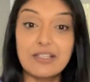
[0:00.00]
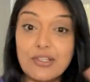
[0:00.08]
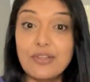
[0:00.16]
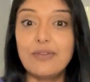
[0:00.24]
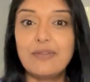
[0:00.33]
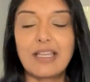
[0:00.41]

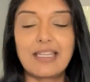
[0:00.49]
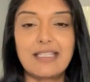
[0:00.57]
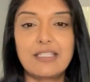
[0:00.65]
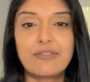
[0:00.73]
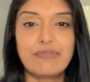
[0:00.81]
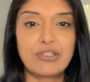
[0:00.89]
to like
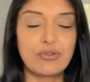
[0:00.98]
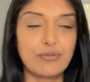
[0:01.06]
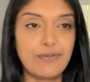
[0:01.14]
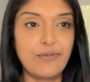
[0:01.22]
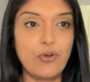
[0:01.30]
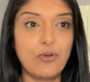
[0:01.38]
its
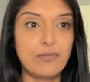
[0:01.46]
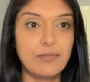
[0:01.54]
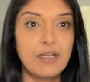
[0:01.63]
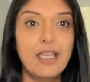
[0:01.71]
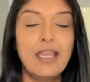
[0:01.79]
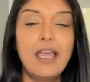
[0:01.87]
original form.
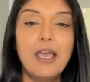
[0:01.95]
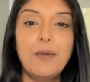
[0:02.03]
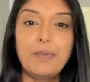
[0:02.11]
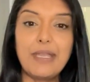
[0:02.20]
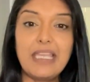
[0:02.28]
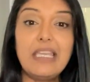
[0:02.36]

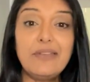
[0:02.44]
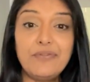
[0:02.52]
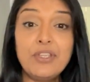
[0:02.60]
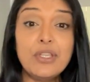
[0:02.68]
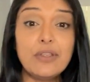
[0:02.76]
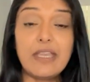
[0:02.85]
But
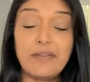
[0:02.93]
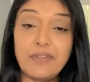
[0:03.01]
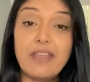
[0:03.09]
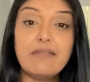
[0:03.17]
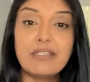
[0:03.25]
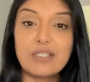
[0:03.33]
if
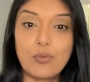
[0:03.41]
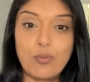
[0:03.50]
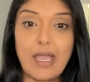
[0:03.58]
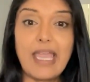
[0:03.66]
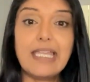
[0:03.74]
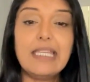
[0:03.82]
there is a
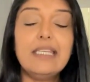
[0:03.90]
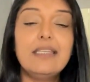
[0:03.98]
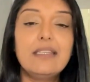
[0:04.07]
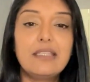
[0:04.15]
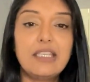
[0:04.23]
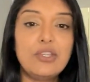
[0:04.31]
way
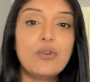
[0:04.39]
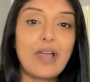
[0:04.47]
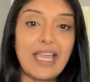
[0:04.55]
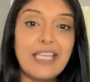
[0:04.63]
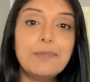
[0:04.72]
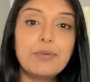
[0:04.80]
that
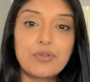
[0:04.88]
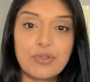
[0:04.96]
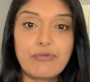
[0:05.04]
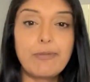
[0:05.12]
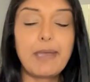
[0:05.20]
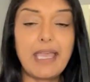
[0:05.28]
you're able
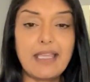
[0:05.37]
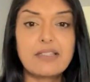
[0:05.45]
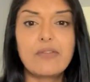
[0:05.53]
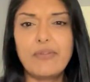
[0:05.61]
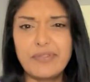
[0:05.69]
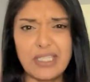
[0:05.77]
to repair
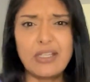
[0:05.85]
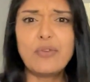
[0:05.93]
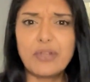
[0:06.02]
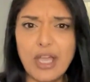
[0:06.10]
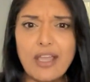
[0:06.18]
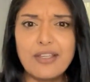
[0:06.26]
something, obviously
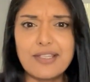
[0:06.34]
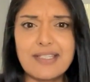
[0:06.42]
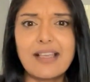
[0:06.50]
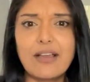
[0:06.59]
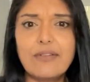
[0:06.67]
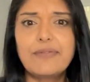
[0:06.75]
don't hurt
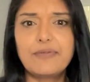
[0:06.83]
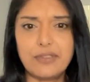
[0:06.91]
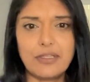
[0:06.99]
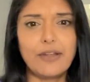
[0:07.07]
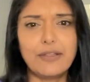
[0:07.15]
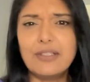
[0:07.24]
yourself.
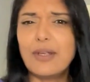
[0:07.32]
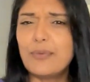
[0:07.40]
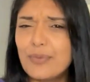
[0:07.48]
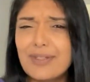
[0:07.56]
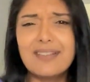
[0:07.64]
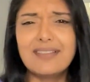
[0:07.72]
You
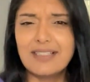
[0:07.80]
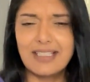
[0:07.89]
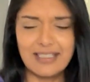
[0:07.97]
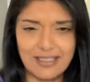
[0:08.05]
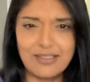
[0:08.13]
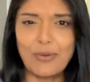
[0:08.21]
don't want to
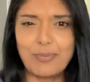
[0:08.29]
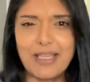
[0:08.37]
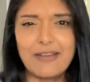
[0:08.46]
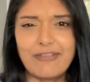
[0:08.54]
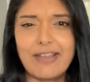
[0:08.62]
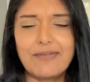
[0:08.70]
stop
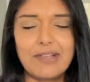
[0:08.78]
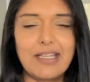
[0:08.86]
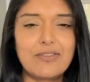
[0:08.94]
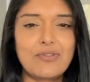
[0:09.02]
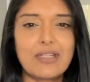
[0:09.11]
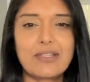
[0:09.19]
playing around with
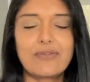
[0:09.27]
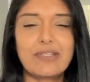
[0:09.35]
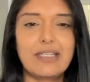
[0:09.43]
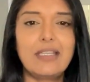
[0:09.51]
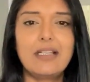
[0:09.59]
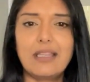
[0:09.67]
electrics or
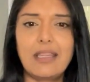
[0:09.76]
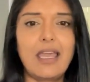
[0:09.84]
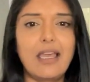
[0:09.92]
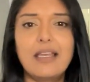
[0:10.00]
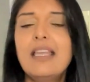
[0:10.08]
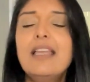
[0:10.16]
anything like
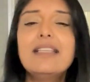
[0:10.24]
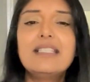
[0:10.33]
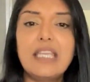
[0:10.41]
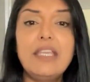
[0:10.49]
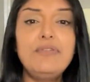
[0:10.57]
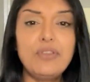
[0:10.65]
that.
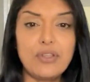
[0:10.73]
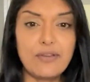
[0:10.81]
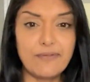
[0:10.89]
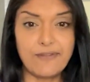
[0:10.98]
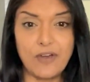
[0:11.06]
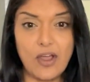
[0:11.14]
See if you
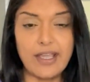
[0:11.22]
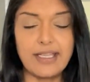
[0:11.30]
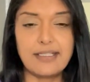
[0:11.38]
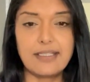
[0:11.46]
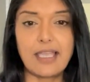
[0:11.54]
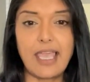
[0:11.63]
can
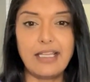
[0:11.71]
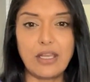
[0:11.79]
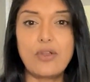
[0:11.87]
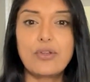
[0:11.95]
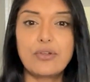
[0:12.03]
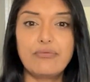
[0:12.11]
find a
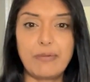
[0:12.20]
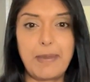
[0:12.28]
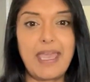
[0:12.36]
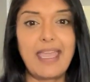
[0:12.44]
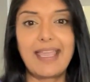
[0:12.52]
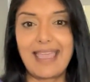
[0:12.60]
local
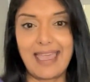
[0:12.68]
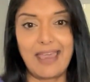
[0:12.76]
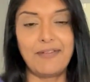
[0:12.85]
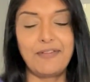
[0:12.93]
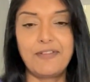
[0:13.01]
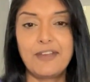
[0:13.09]
repair cafe